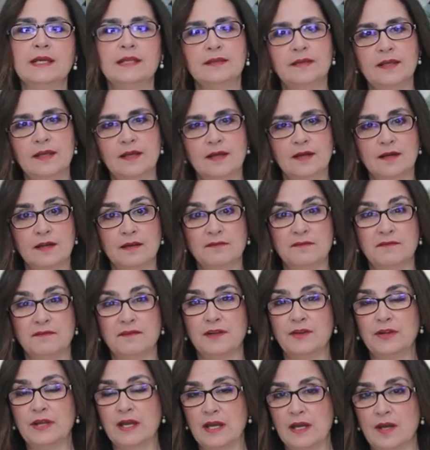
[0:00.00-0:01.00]
They are
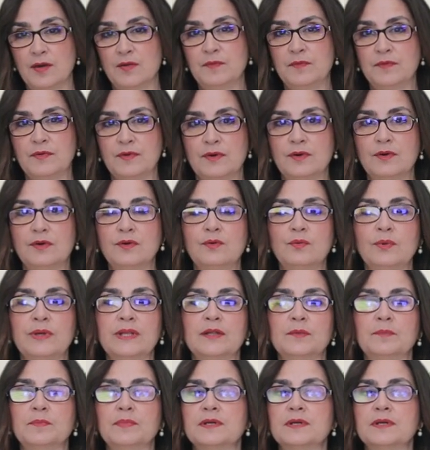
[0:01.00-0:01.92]
very helpful when the